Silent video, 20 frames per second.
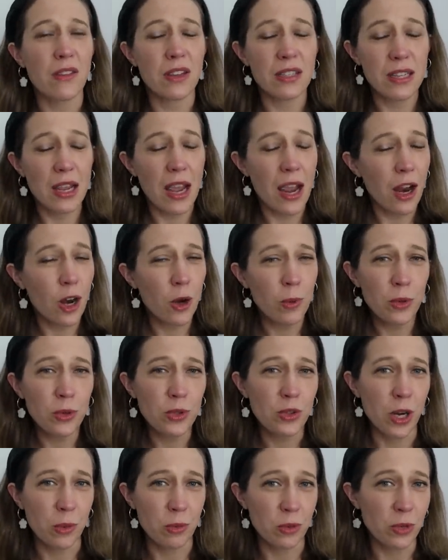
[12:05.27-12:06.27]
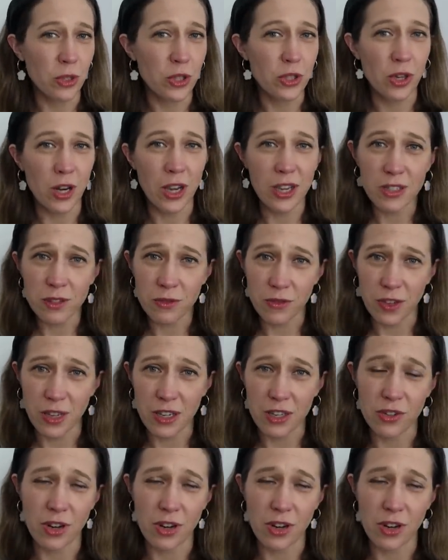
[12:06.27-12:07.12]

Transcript: a terrible trouble trying to find